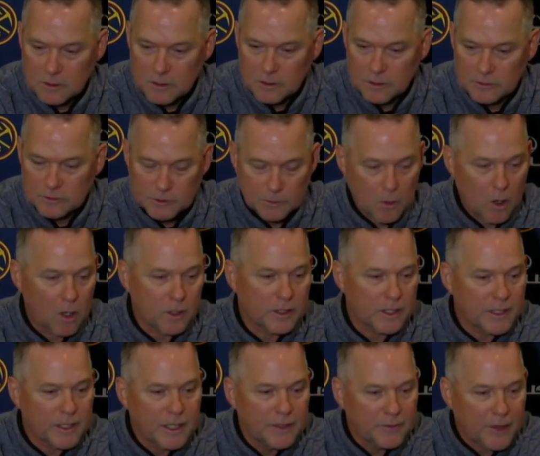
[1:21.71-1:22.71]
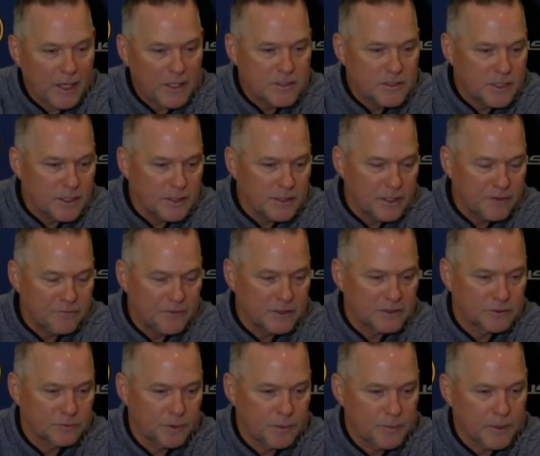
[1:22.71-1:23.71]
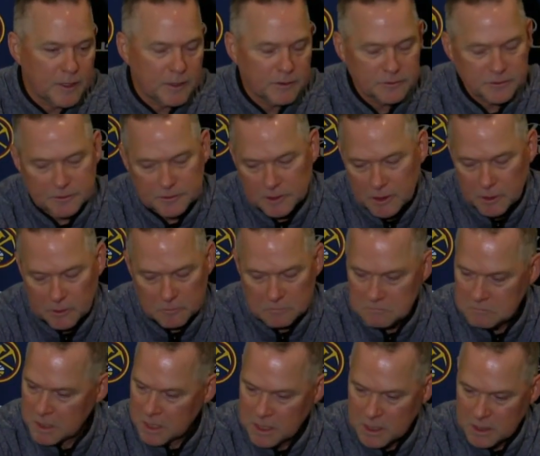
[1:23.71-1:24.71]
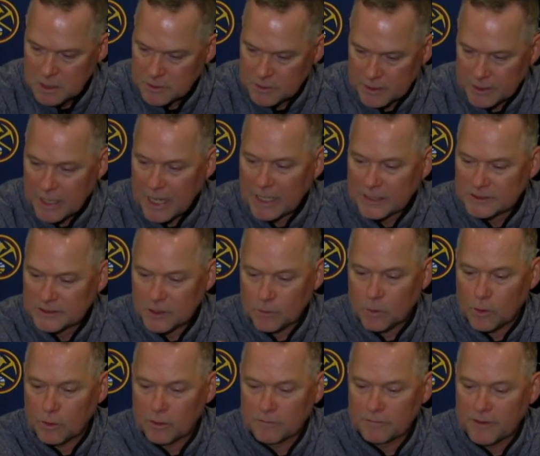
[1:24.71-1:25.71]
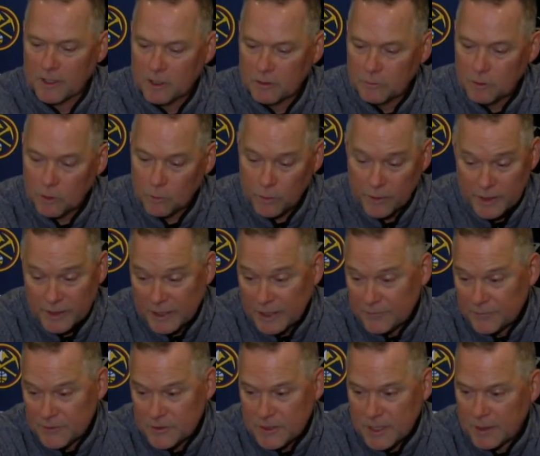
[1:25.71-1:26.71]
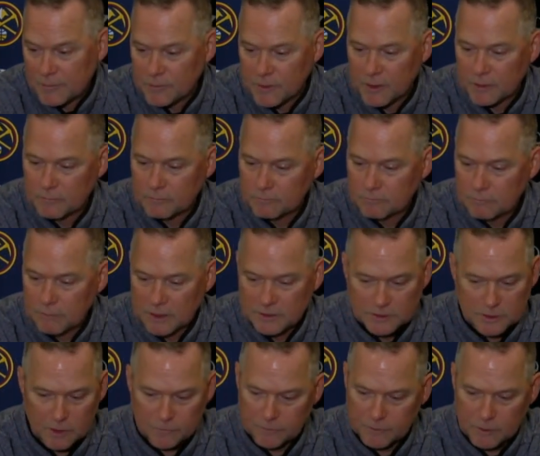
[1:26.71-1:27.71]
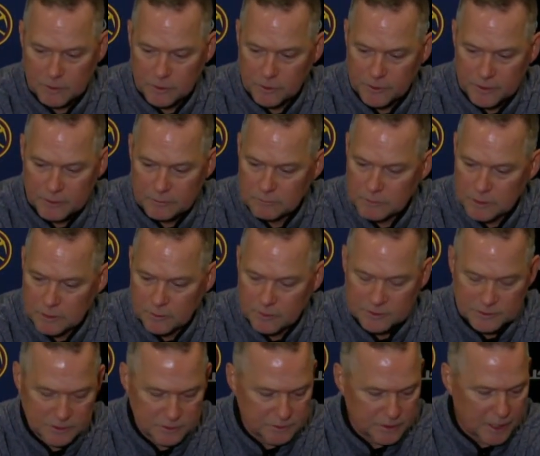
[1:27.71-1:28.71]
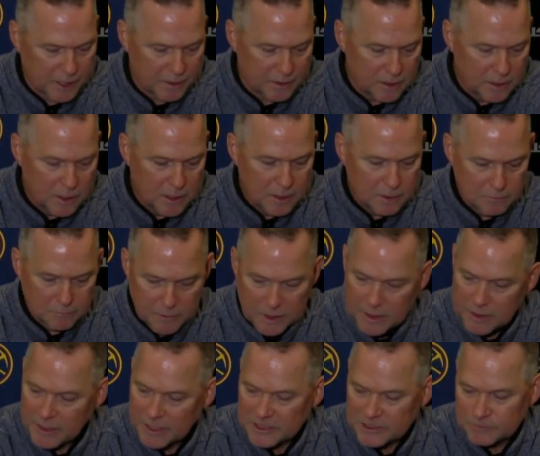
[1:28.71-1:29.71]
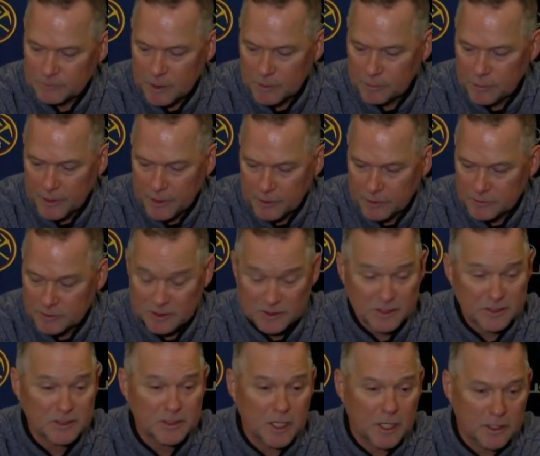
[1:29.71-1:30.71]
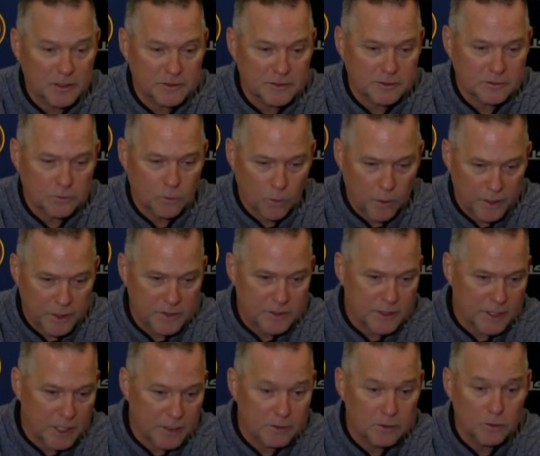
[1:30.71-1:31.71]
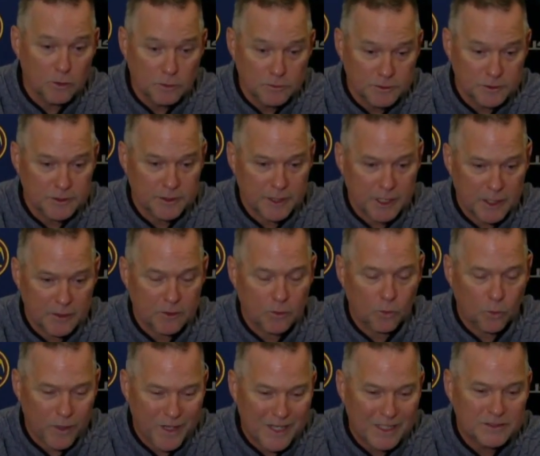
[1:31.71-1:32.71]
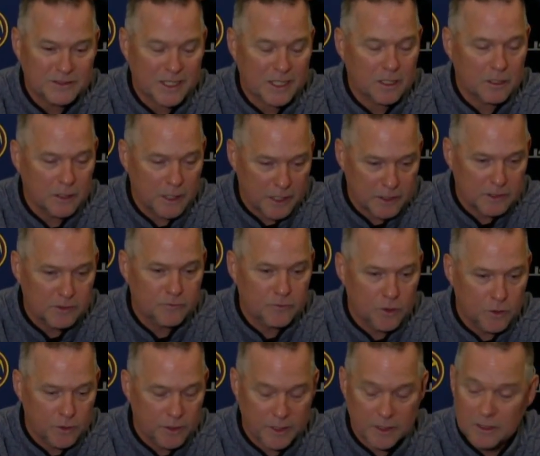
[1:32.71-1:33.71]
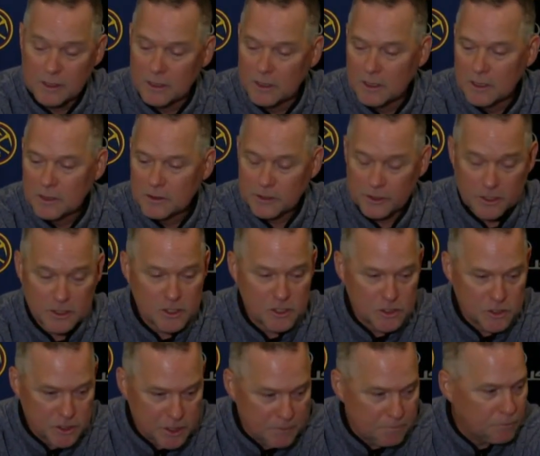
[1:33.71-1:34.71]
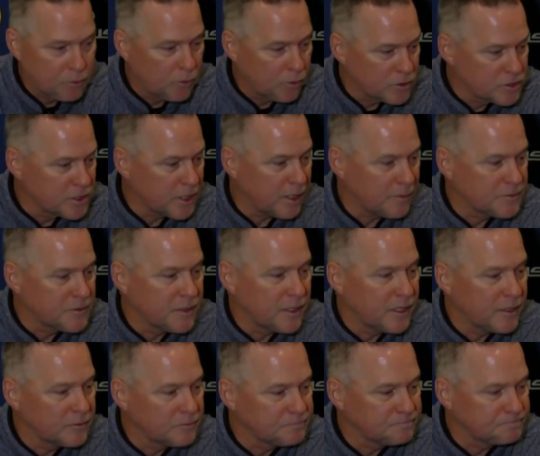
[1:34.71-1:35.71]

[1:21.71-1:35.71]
You know, is Jamal going to get 19 defensive rebounds? So the guys that were available, we didn't get the job done, myself included. You know, this is not me against my players. This is us winning together, losing together. And we as a collective unit did a poor job tonight.